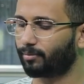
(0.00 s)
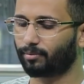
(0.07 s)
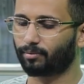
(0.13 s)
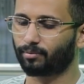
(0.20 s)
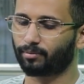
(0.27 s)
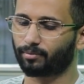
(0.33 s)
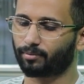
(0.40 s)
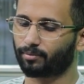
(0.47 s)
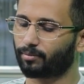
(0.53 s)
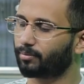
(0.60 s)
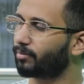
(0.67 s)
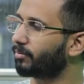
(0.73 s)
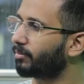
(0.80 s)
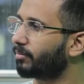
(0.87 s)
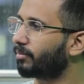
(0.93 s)

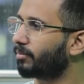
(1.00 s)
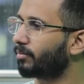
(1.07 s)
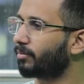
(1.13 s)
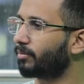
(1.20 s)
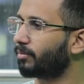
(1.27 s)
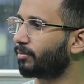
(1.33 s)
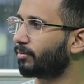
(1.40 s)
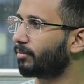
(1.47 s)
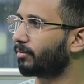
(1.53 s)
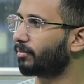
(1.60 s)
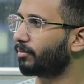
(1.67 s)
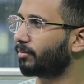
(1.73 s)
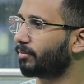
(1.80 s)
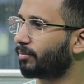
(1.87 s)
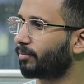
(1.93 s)

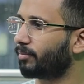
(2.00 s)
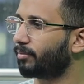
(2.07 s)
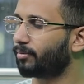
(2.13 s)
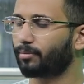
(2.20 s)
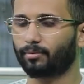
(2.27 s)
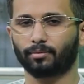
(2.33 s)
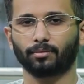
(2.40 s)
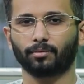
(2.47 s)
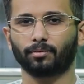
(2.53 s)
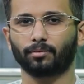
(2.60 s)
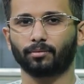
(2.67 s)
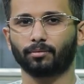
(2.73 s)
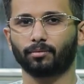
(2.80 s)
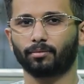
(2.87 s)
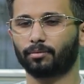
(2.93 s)

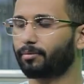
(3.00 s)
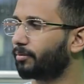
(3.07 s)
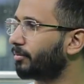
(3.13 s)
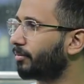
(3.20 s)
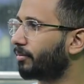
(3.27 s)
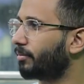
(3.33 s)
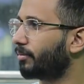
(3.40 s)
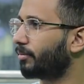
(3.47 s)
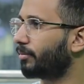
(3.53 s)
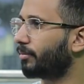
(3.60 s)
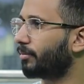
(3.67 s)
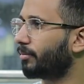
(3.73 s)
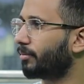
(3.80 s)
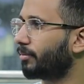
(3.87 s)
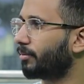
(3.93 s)

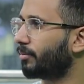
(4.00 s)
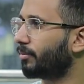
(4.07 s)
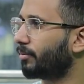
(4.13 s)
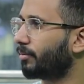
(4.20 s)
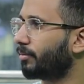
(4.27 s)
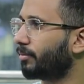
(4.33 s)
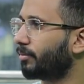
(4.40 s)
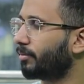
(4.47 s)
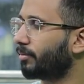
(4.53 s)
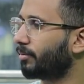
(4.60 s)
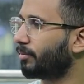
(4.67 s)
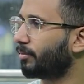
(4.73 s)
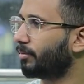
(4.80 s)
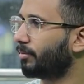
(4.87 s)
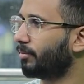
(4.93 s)

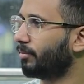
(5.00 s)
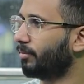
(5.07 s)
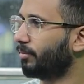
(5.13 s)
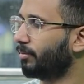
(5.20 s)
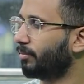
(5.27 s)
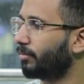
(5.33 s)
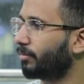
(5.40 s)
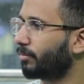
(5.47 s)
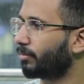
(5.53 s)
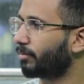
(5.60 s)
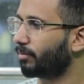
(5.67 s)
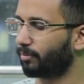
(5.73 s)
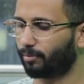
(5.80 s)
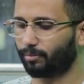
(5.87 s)
The person shown says nothing.